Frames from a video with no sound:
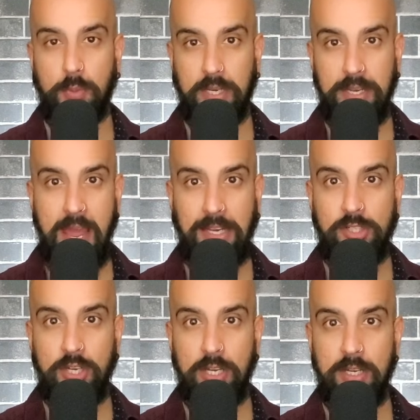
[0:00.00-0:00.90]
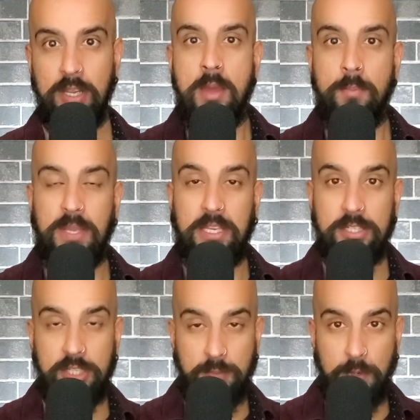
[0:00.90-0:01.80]
connection, because
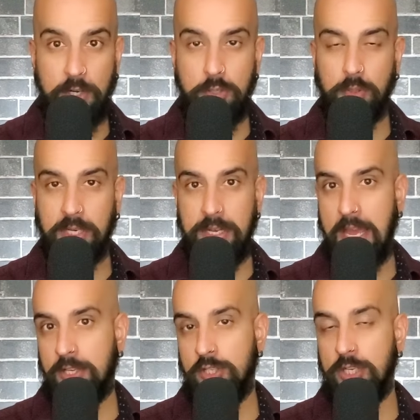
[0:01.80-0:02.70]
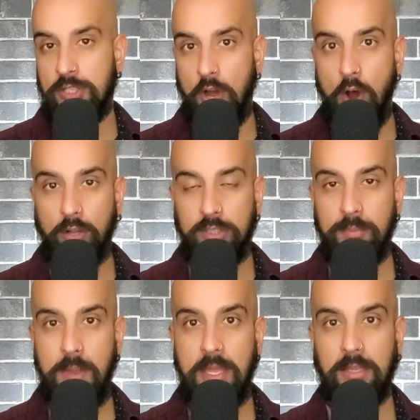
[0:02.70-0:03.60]
a spiritual connection is
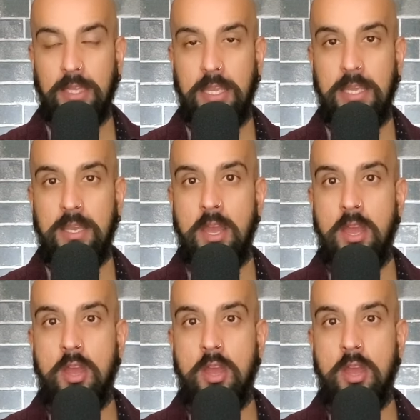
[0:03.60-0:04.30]
ultimately